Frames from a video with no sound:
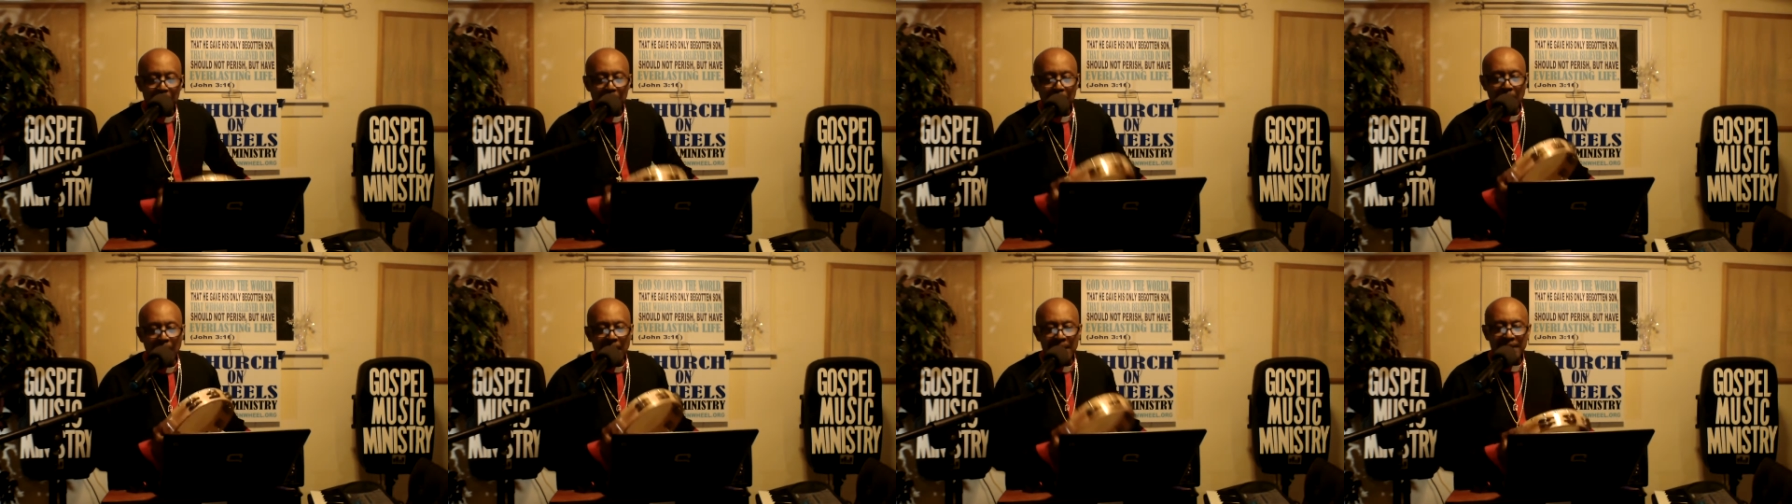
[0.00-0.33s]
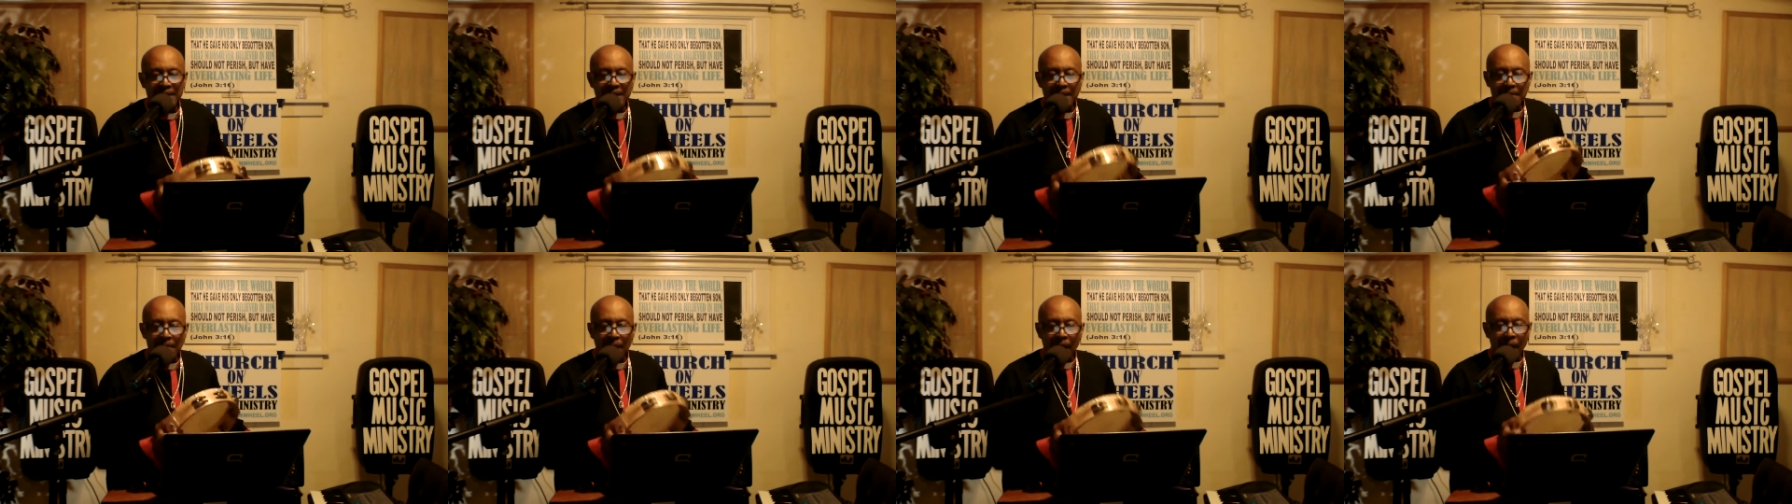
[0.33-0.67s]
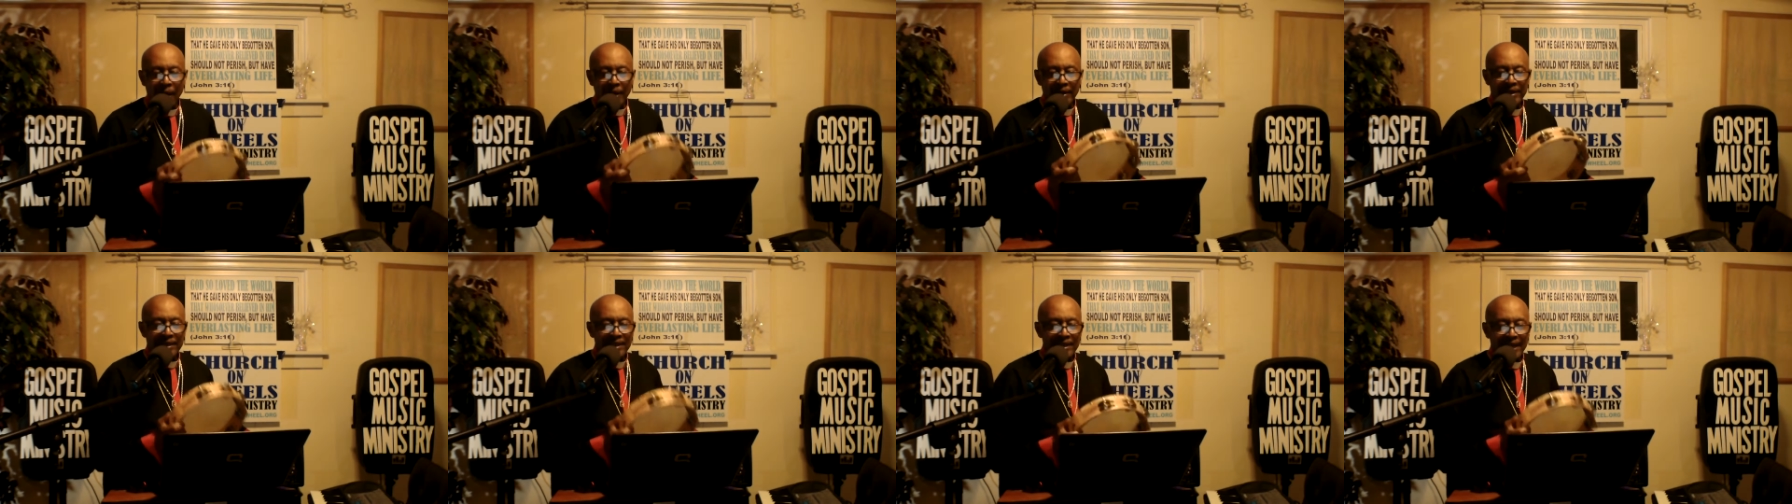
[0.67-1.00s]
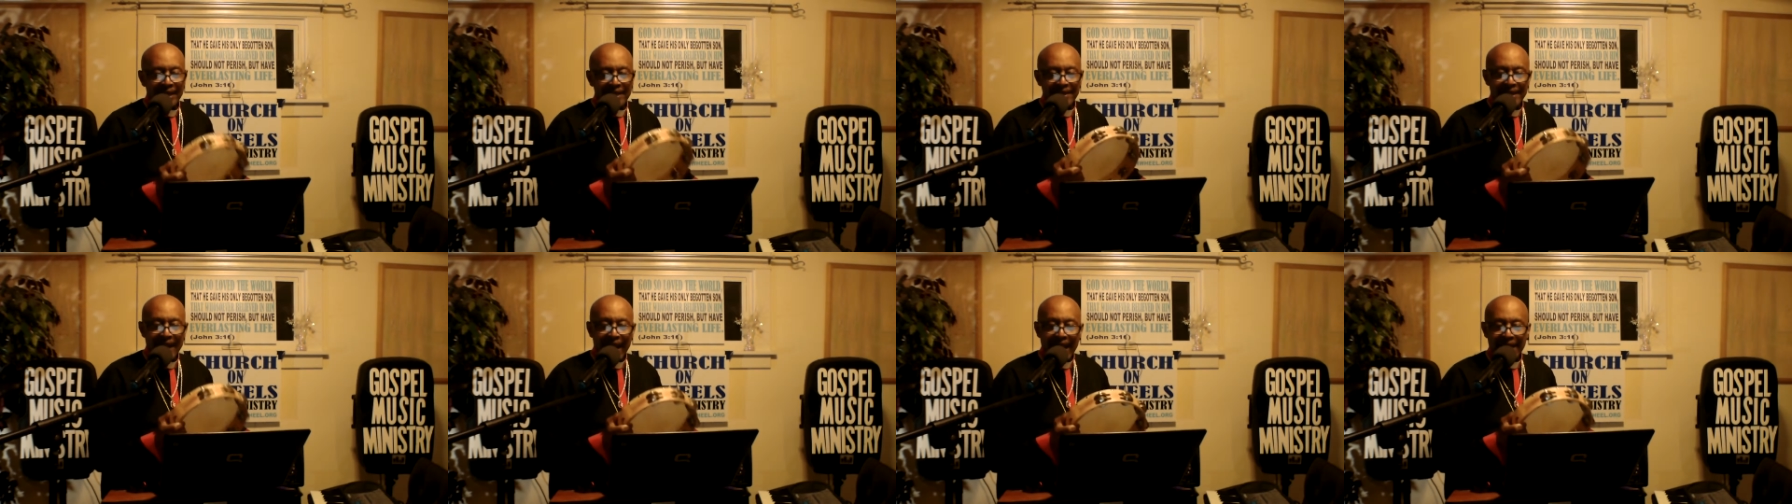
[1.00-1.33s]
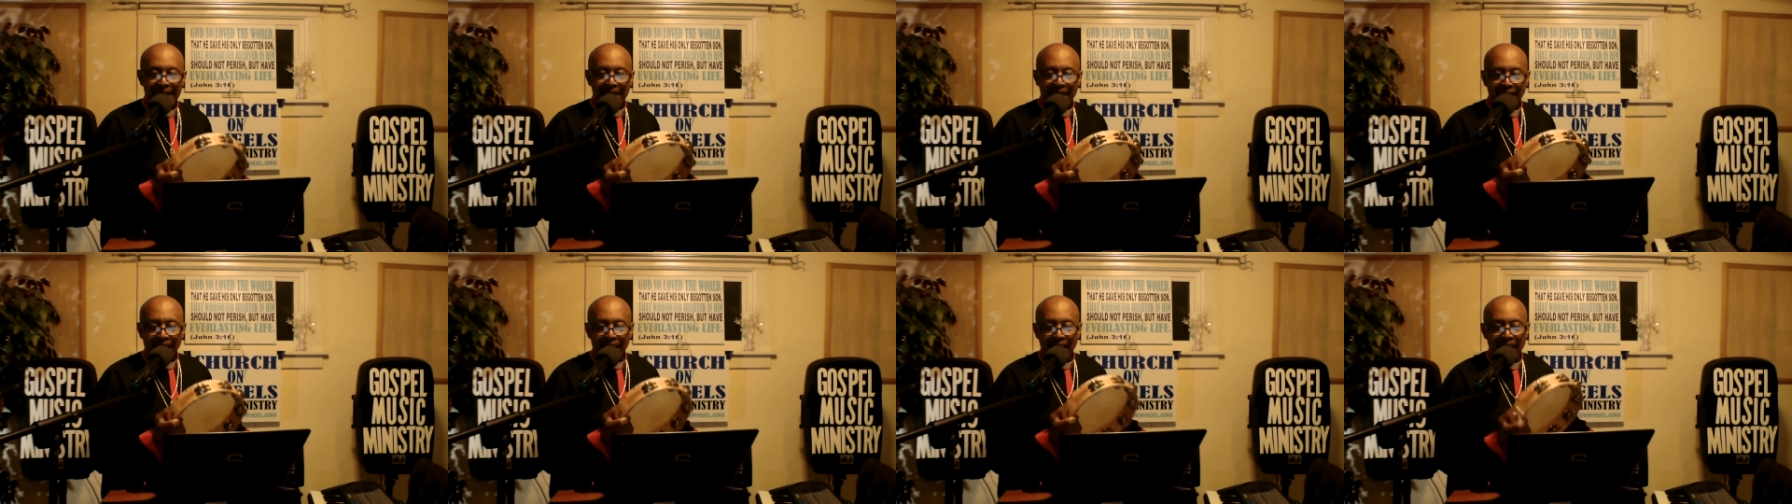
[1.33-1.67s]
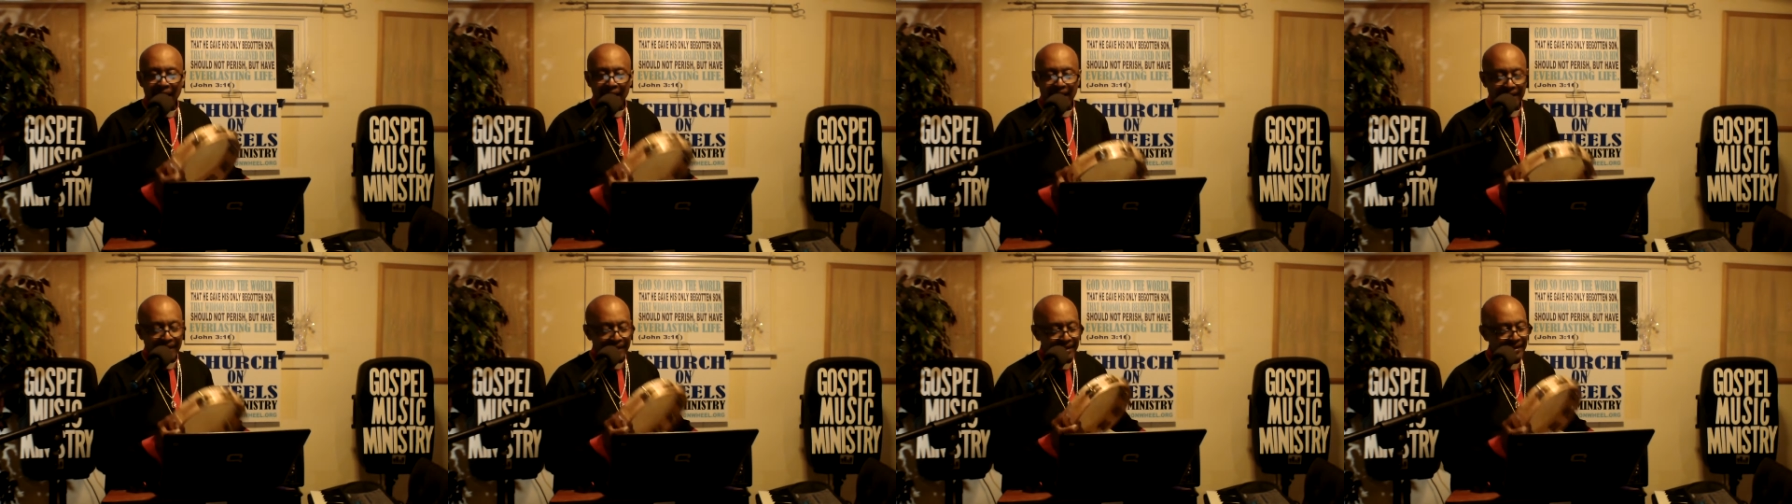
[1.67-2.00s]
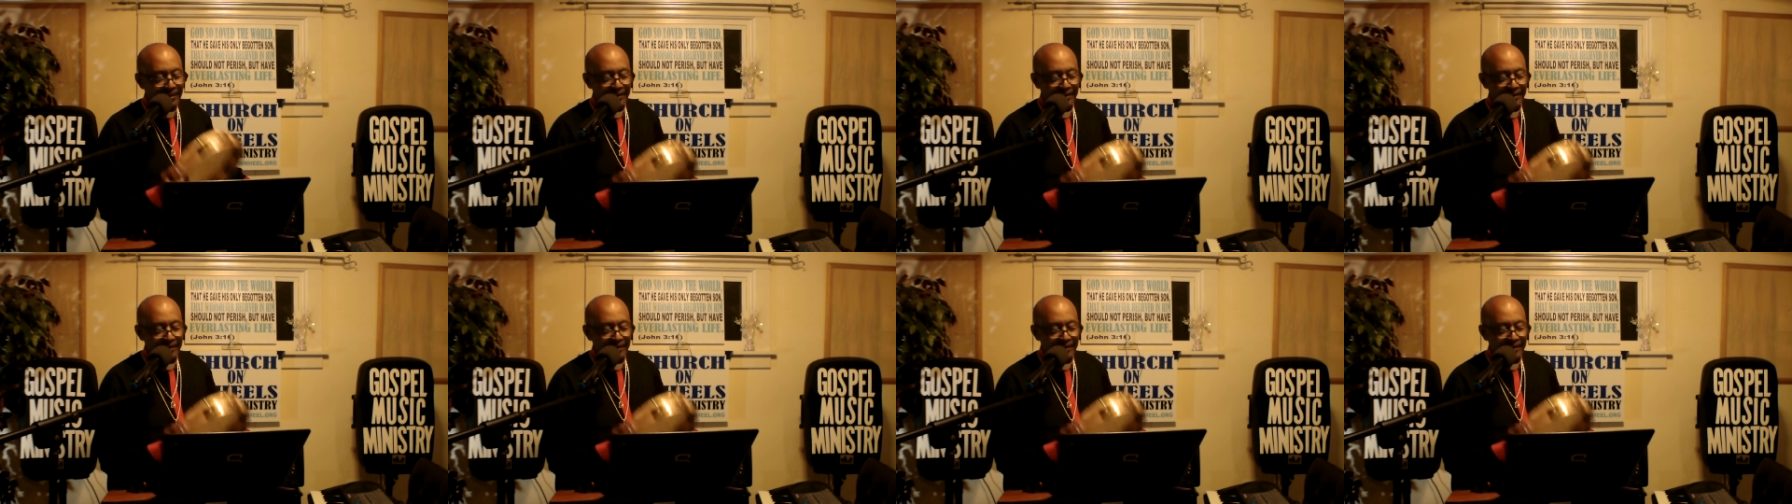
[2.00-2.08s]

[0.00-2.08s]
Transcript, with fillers: Monday morning at 9 o'clock,